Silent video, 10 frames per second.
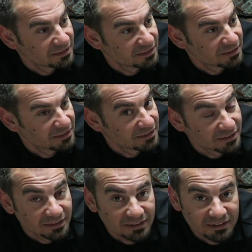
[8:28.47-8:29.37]

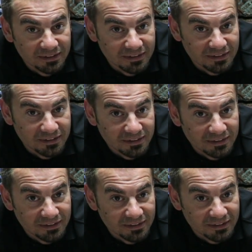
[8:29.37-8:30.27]

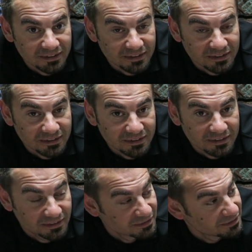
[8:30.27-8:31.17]
[no speech]